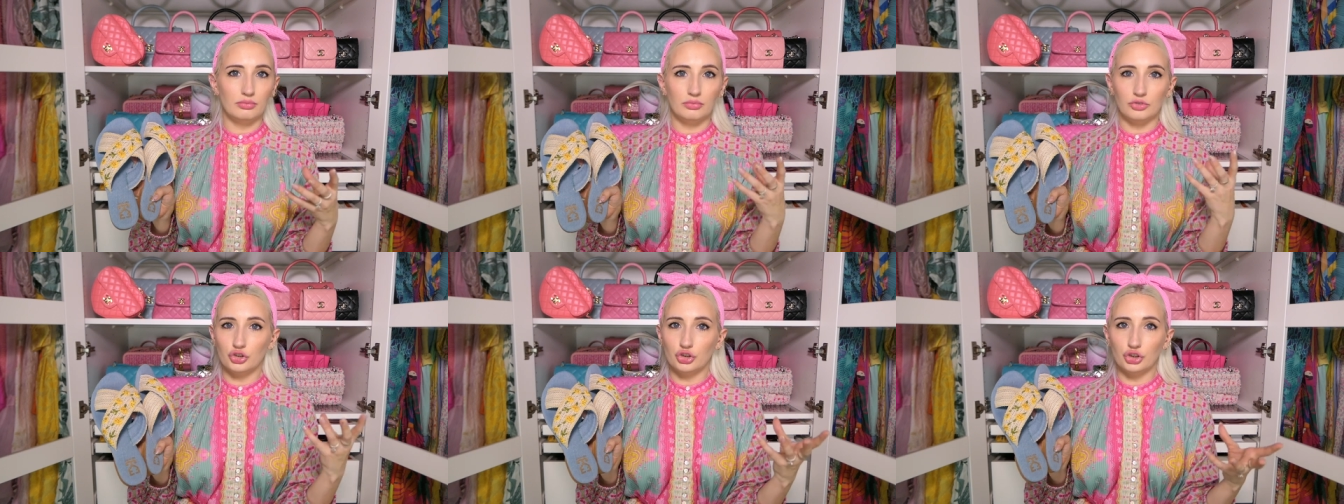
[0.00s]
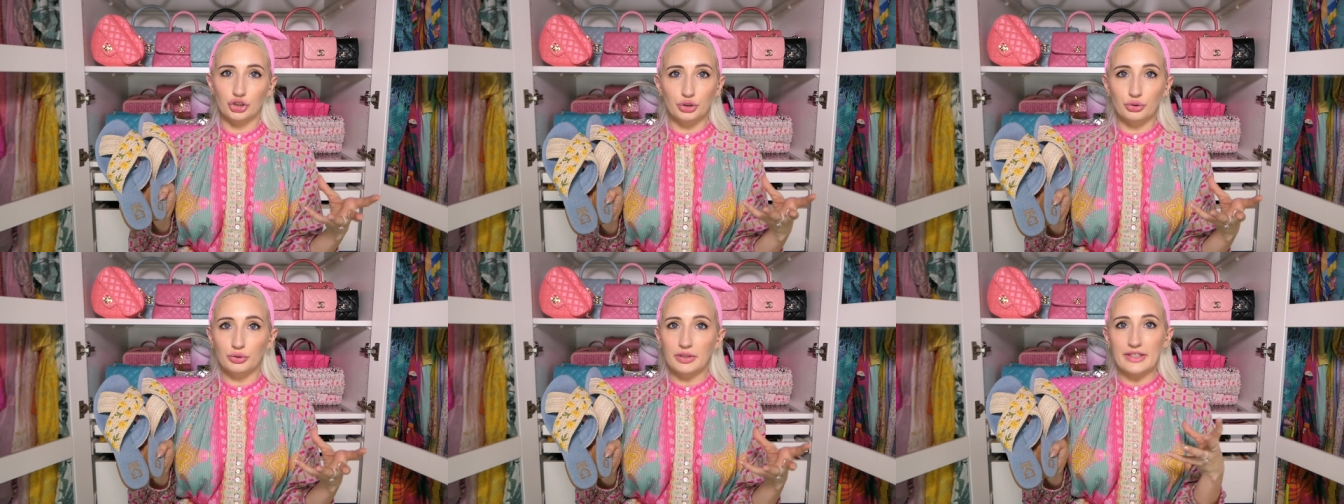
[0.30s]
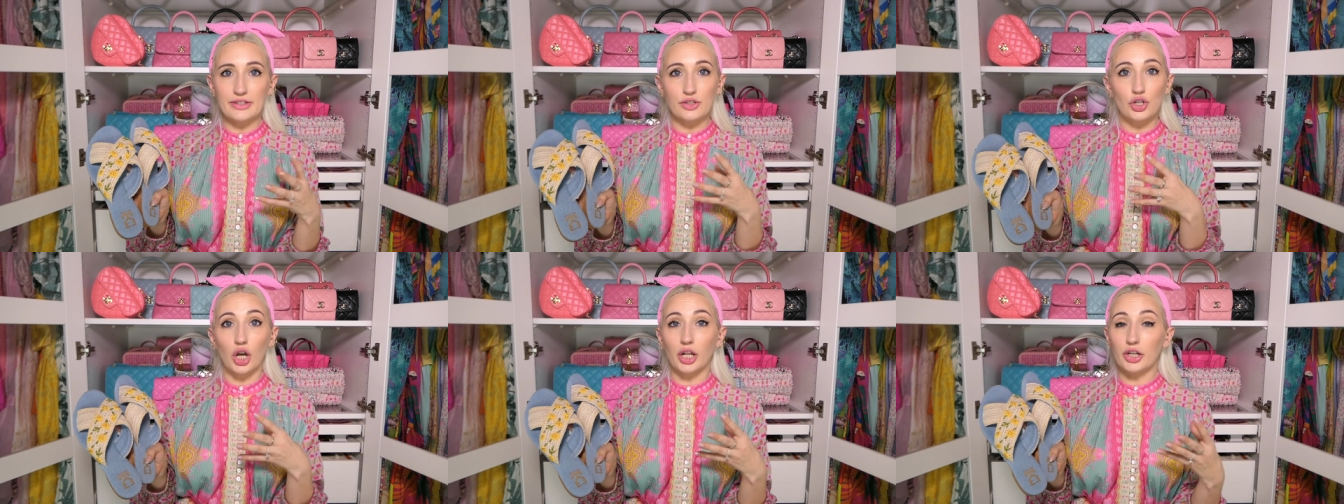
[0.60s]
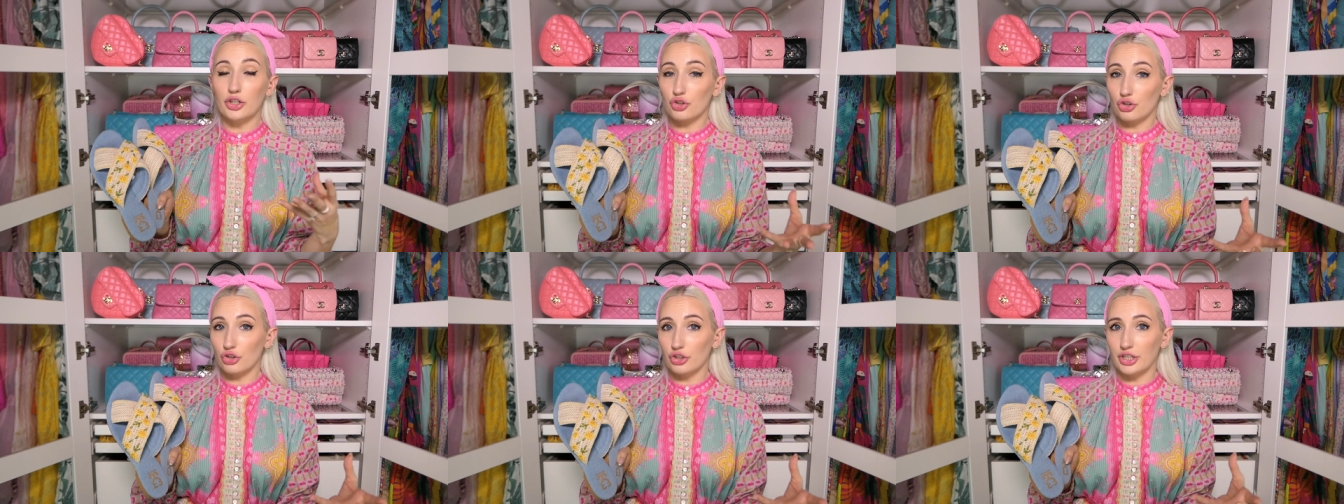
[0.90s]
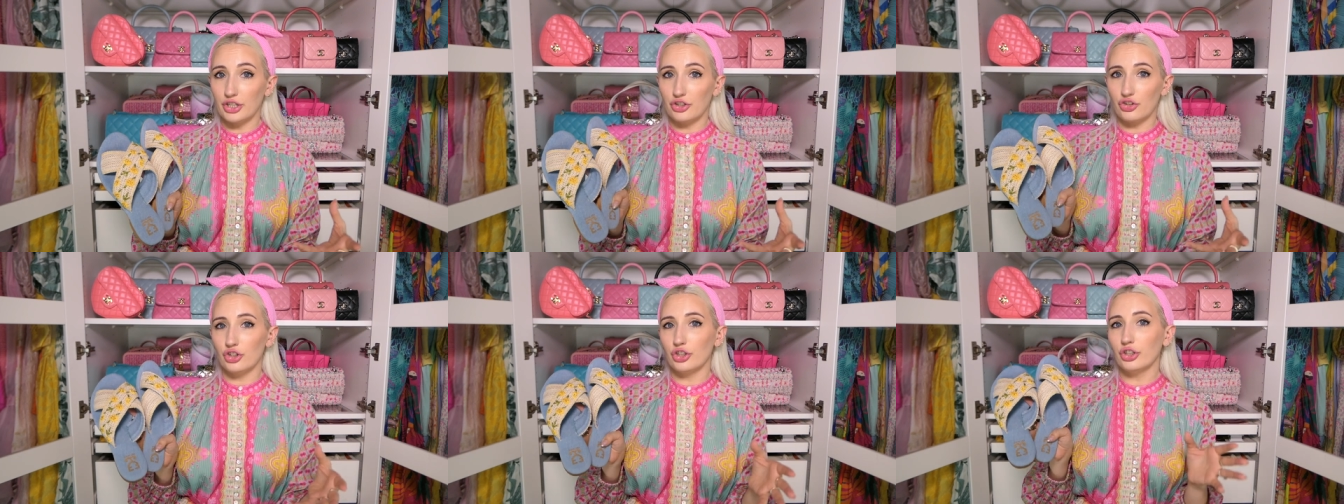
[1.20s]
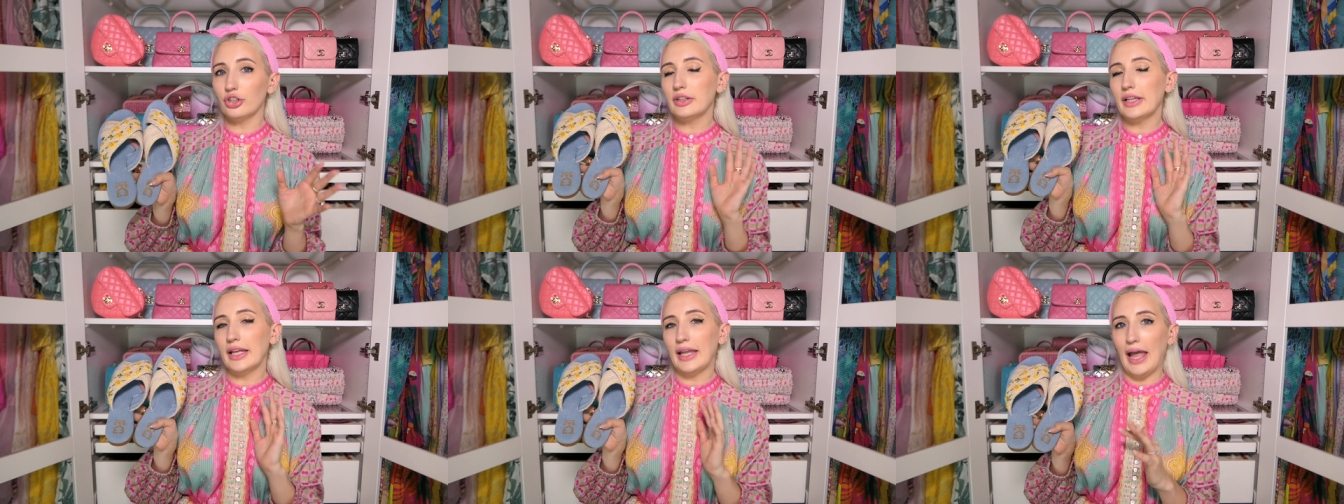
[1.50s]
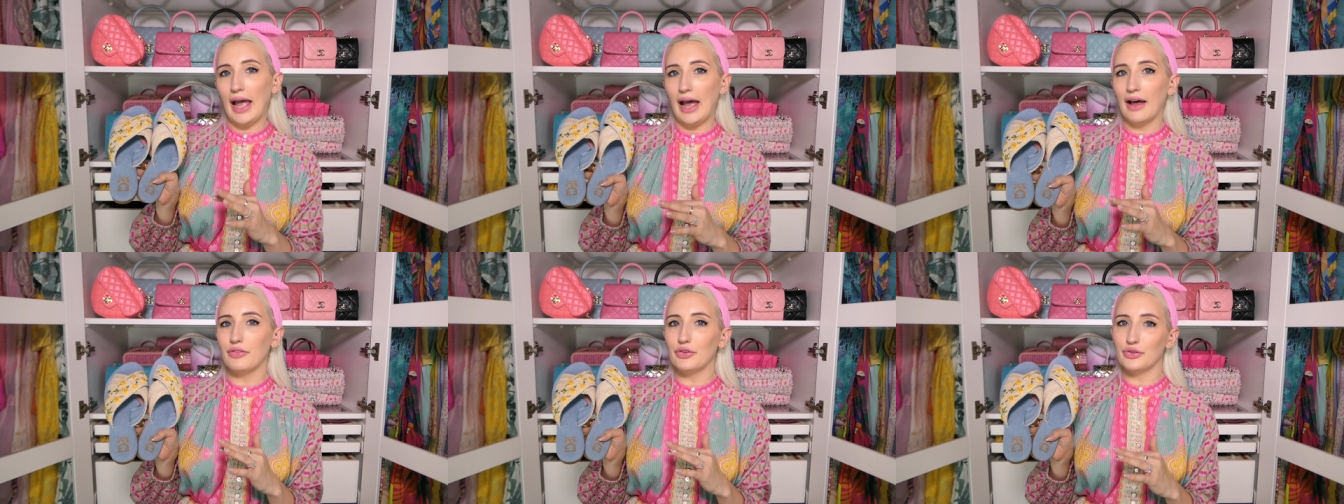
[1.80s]
shoe that's not as traditional, they
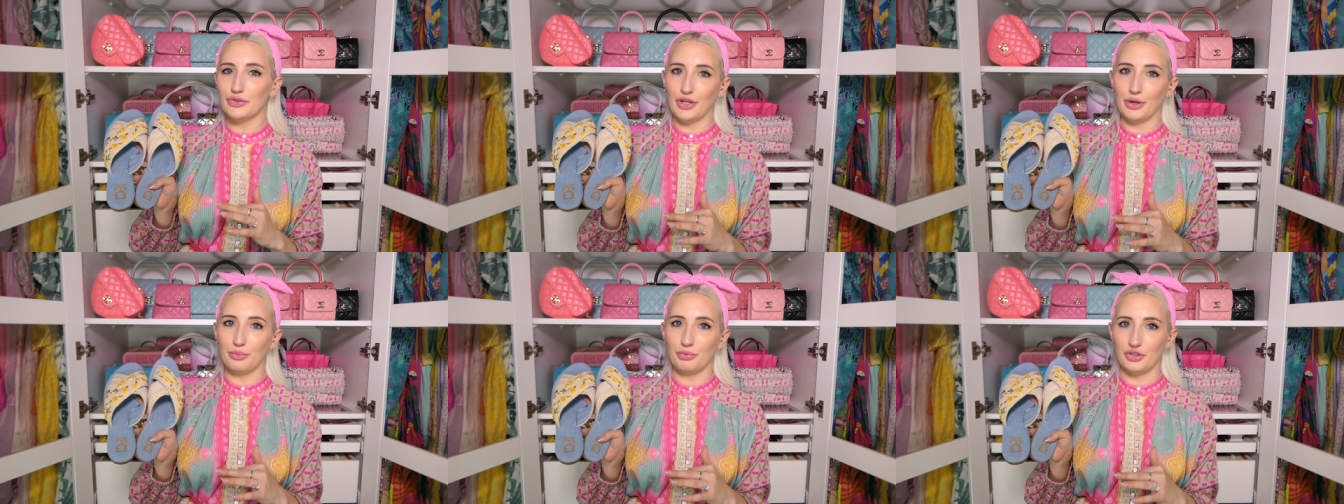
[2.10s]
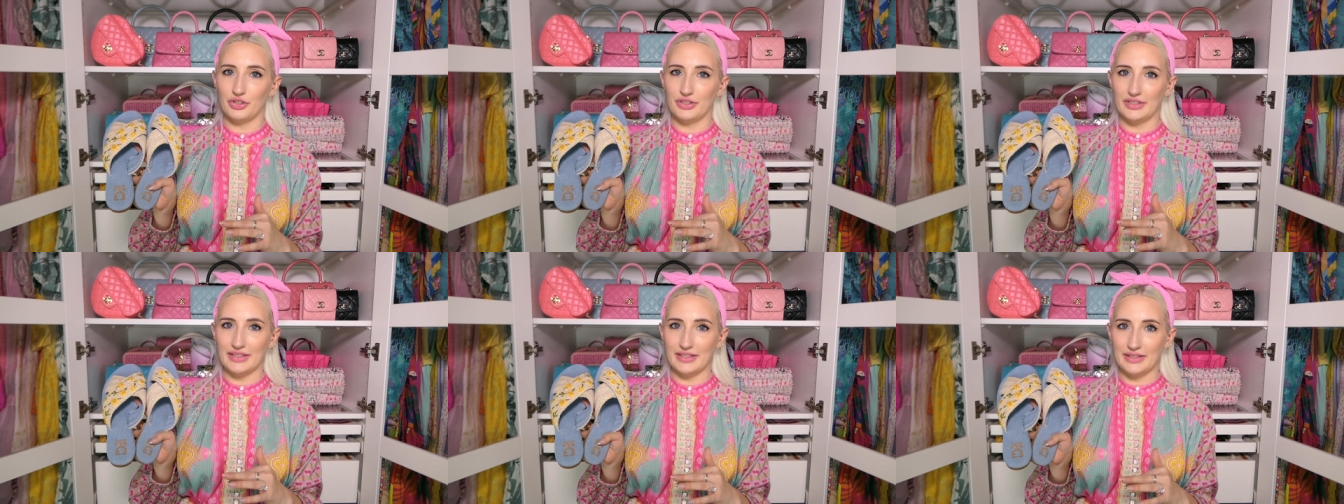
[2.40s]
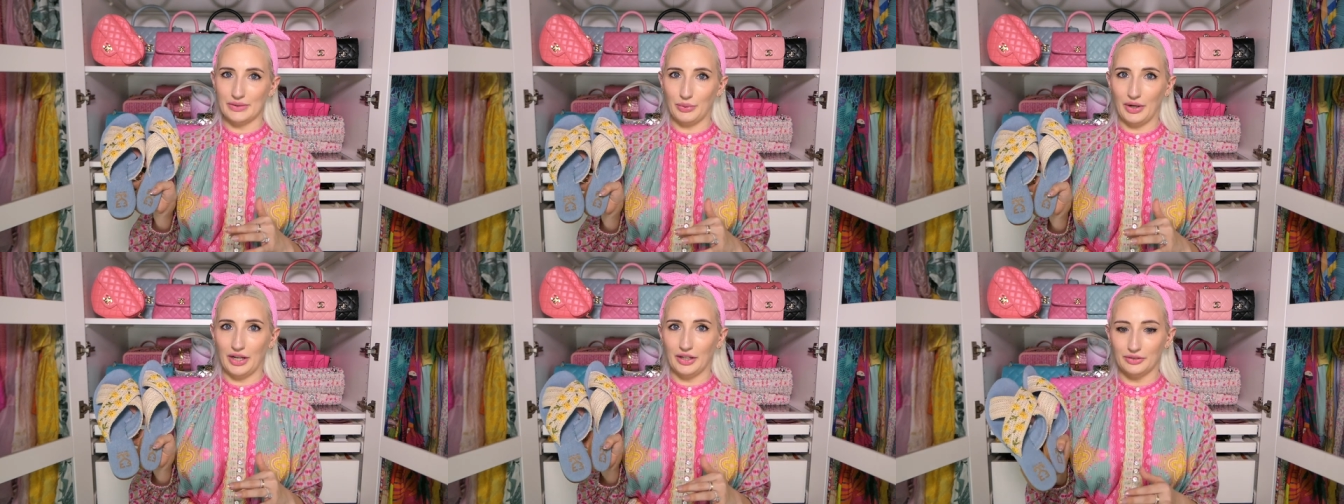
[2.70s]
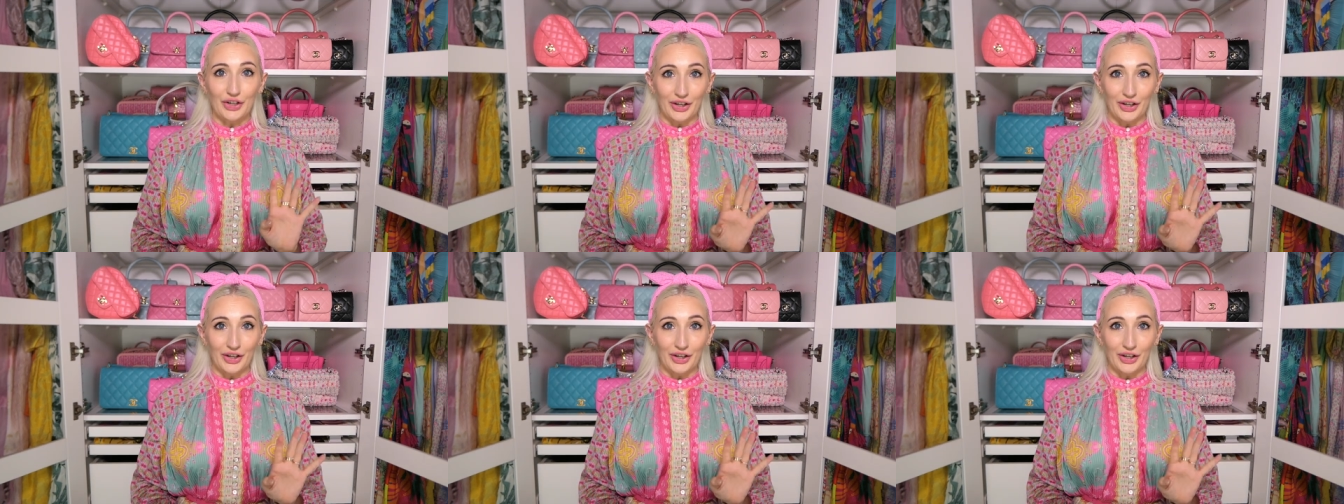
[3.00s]
have those options as well.